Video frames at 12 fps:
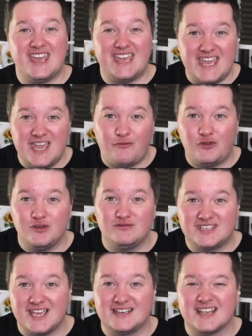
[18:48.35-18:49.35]
If you
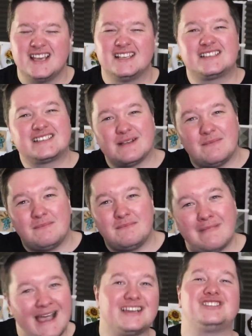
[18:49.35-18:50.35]
did,
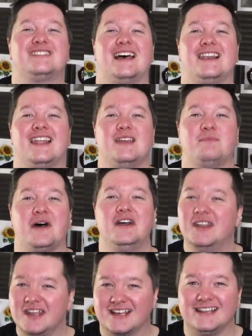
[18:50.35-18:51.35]
smash that like button
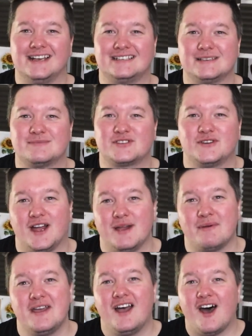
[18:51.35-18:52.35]
and click subscribe.
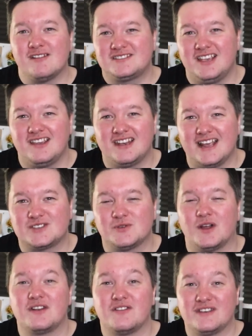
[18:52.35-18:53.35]
I'll see you in the next
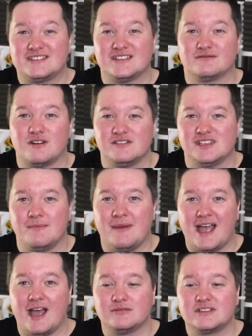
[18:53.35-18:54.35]
one. This is Erosium
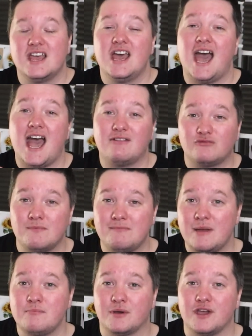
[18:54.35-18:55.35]
out. And
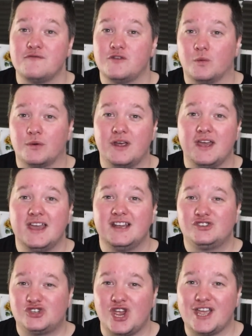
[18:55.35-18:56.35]
remember, if you want to
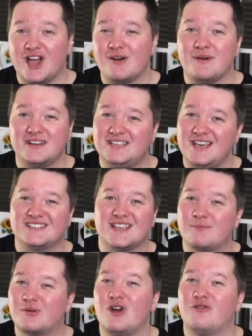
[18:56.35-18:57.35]
check out my T S M
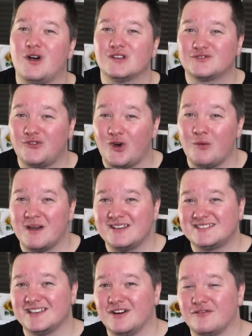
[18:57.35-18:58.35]
profiles for
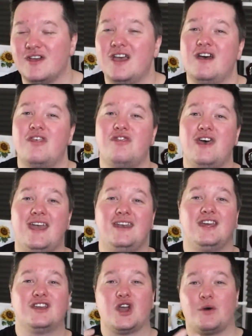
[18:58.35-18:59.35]
myself, then
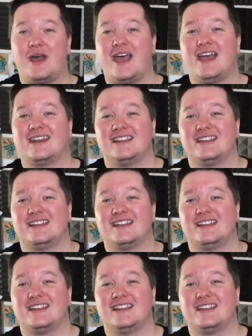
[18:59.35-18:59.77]
go ahead and